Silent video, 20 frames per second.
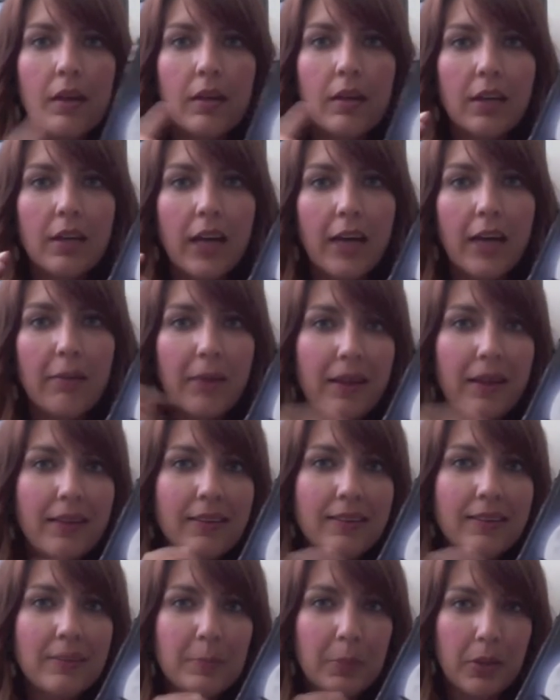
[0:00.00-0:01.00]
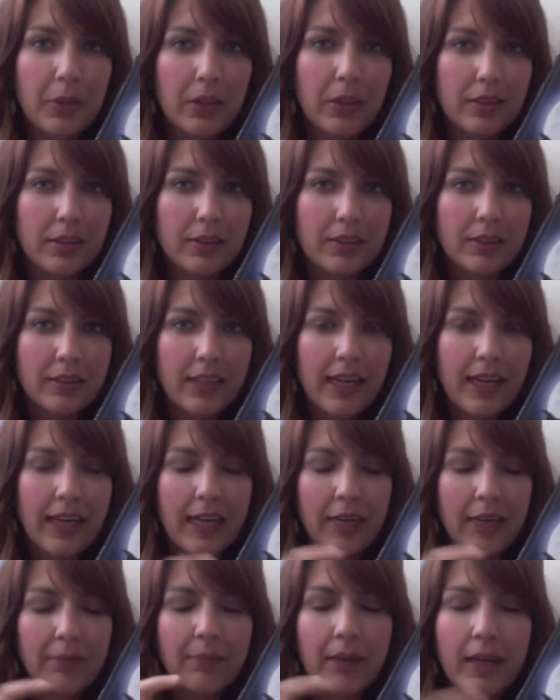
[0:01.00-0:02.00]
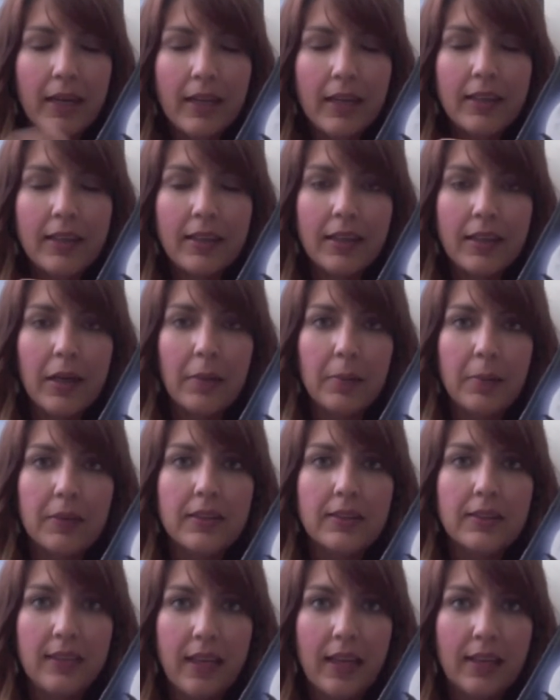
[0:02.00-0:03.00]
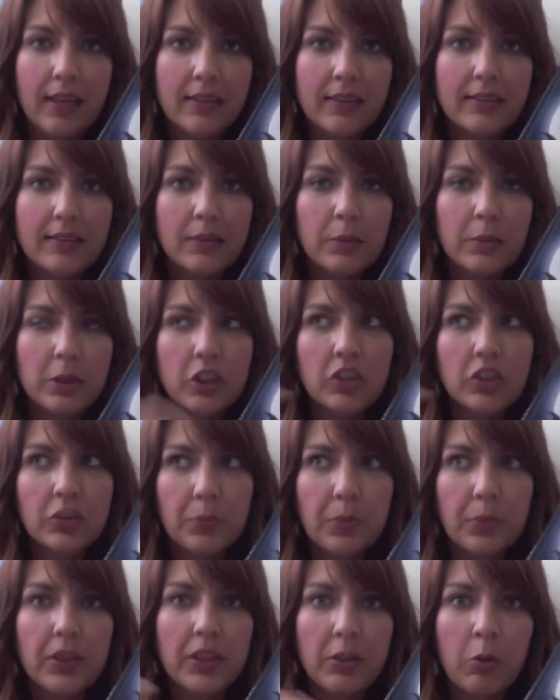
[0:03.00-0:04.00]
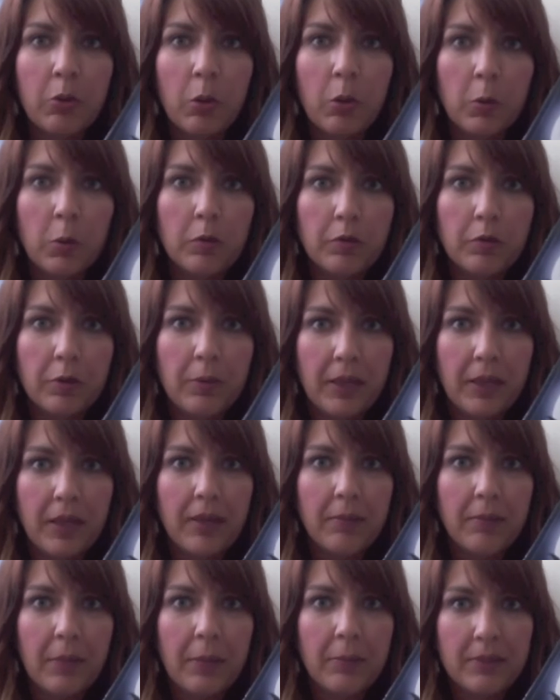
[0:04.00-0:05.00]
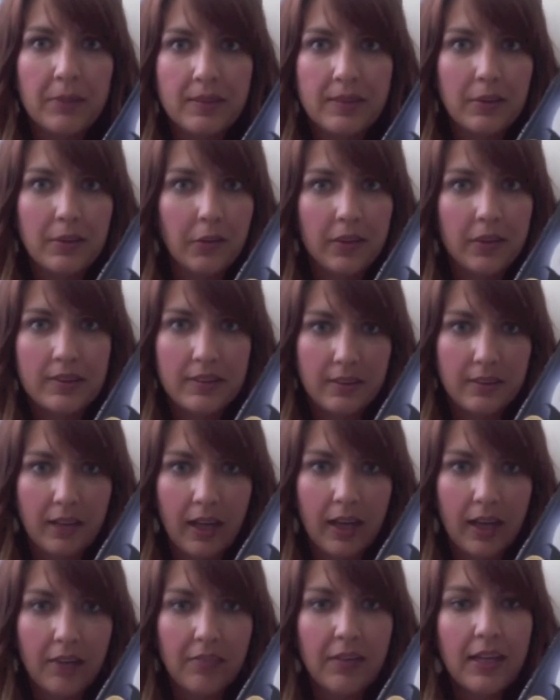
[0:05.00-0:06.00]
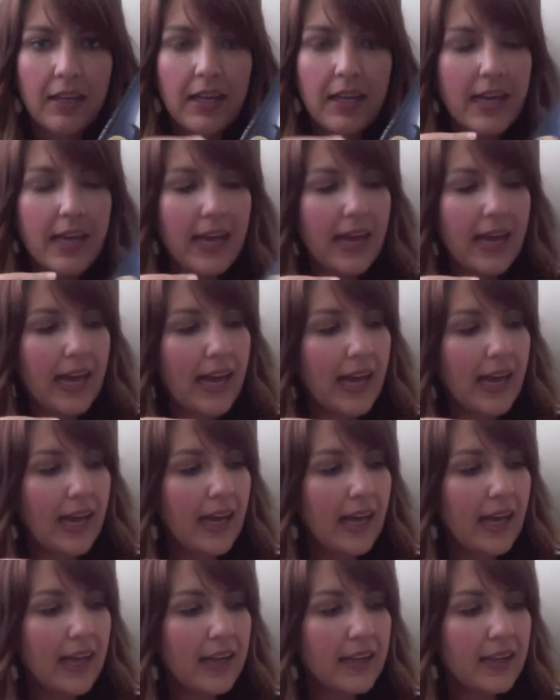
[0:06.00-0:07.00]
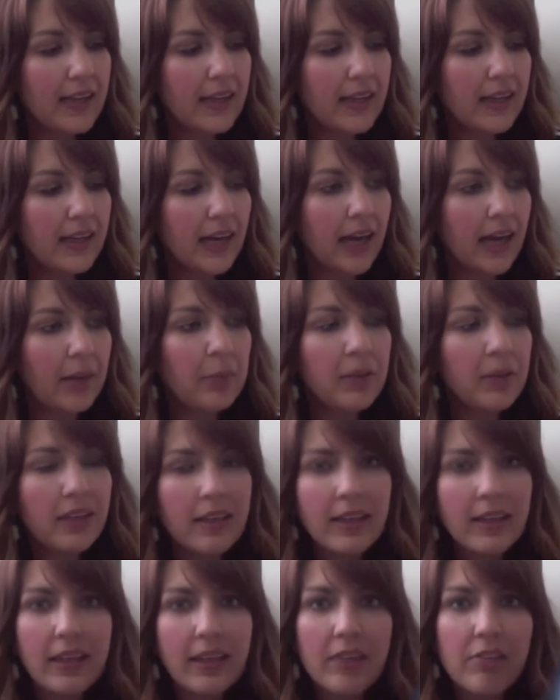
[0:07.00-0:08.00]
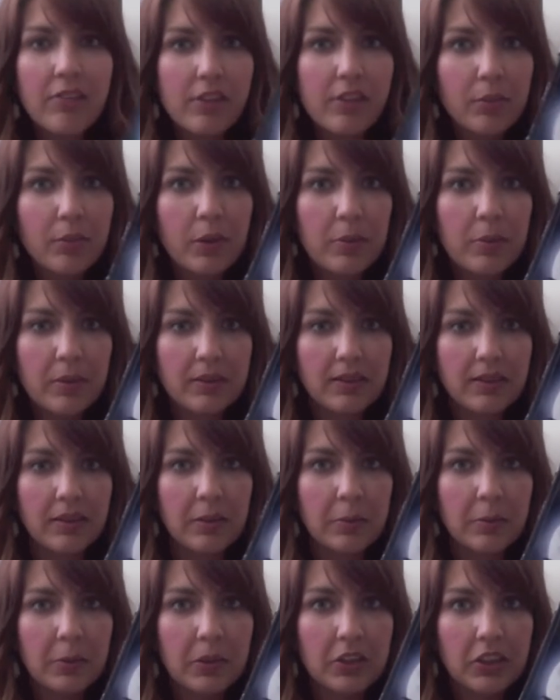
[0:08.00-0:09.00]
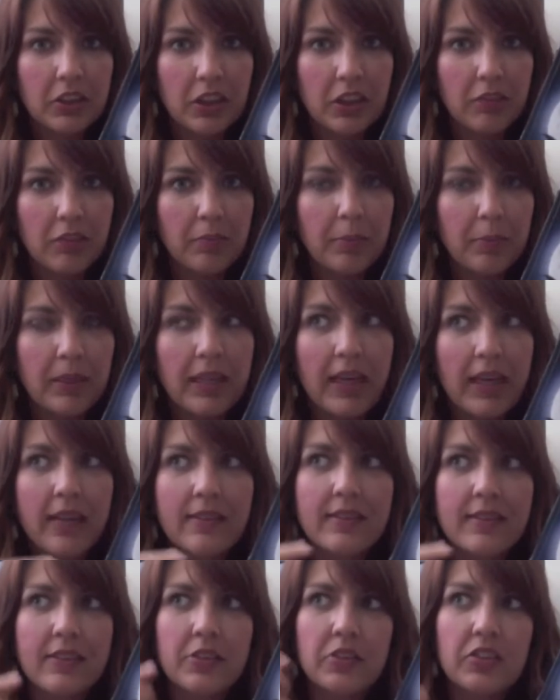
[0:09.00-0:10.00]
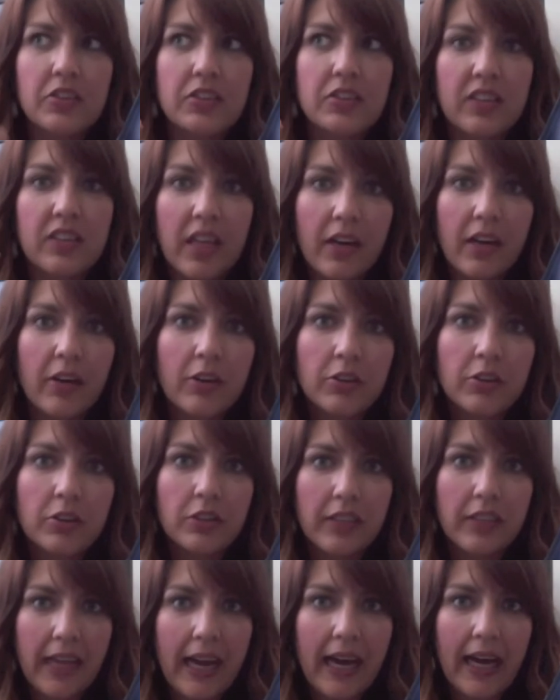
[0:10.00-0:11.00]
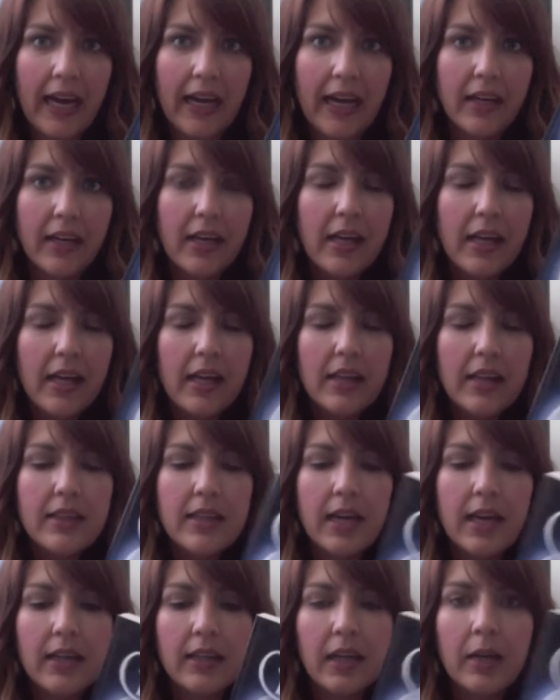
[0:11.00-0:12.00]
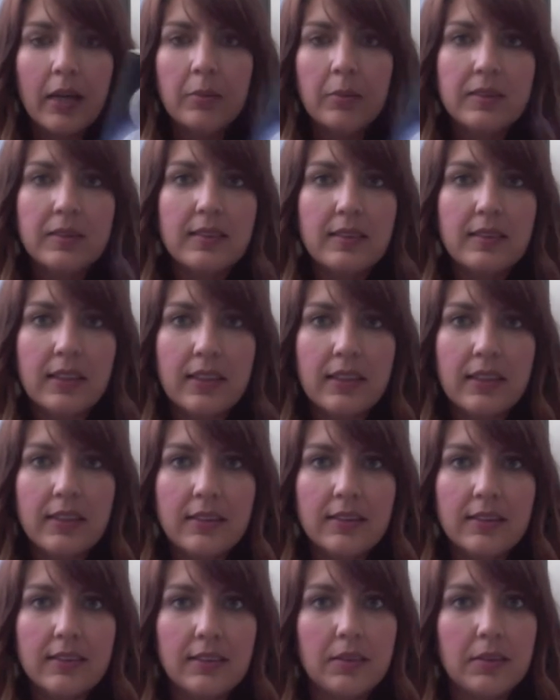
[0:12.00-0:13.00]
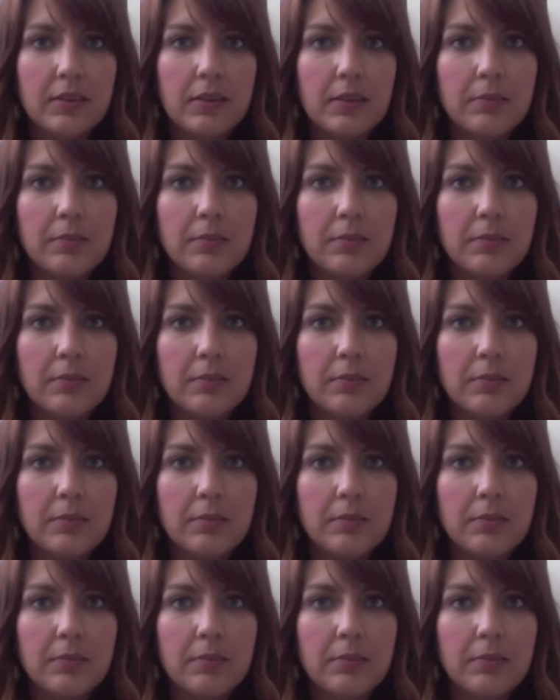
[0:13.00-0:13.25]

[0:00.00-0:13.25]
I read this book and I read it in a couple of days, which is pretty normal for me in my busy, crazy life. And I'm going to give it three books on the bookshelf because there's this character Kat that comes into